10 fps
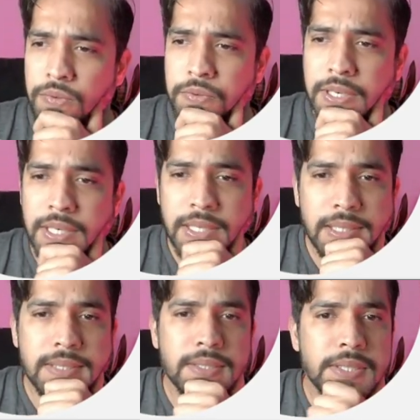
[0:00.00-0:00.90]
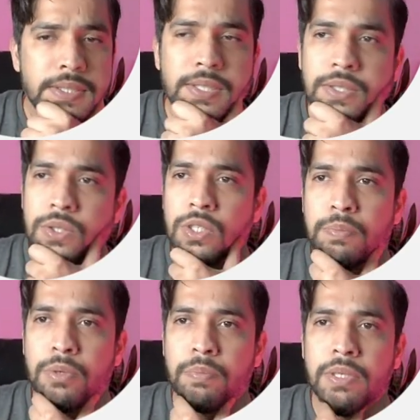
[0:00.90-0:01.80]
Why is it not
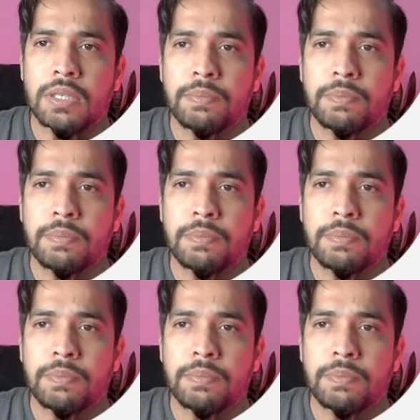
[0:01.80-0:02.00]
popping up?